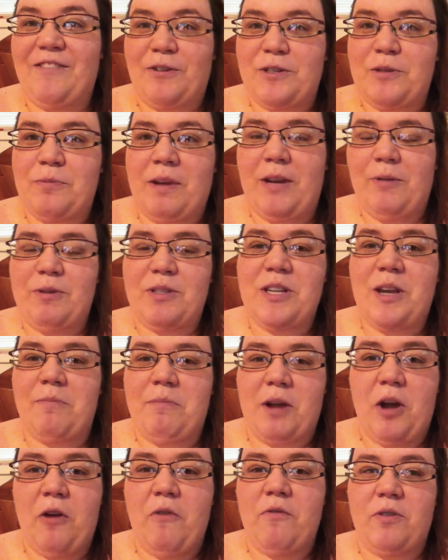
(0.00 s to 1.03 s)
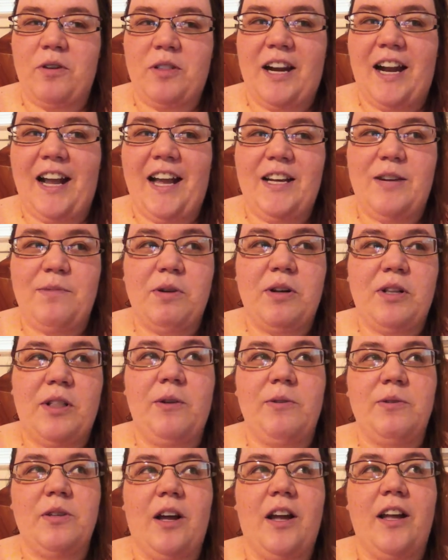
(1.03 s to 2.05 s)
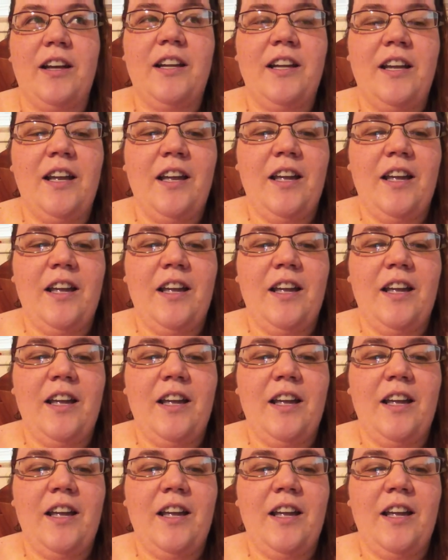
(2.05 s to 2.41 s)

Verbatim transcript: or somebody was coming over that I had to put clothes on.